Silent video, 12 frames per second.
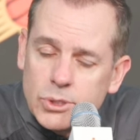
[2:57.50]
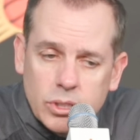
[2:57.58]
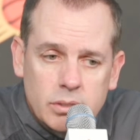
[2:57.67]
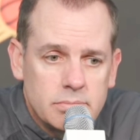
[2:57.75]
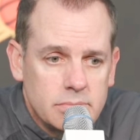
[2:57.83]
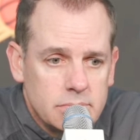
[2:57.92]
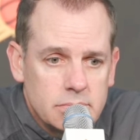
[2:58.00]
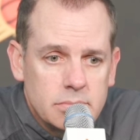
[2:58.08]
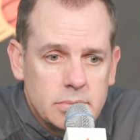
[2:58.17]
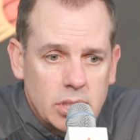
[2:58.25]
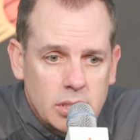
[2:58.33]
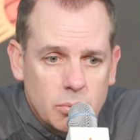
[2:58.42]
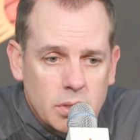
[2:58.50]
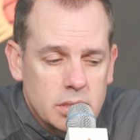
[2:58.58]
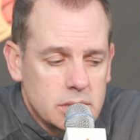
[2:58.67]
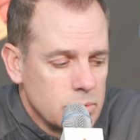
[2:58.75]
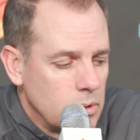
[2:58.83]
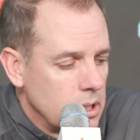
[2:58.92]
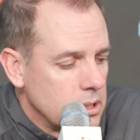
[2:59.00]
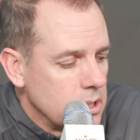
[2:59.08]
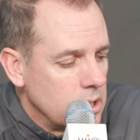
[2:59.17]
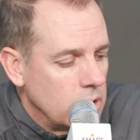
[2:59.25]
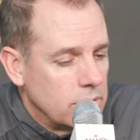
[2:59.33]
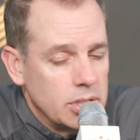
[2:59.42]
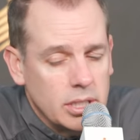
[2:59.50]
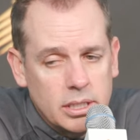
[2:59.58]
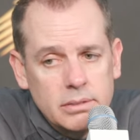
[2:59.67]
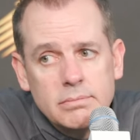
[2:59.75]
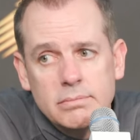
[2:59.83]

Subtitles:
Sure. You know, when it's overdone,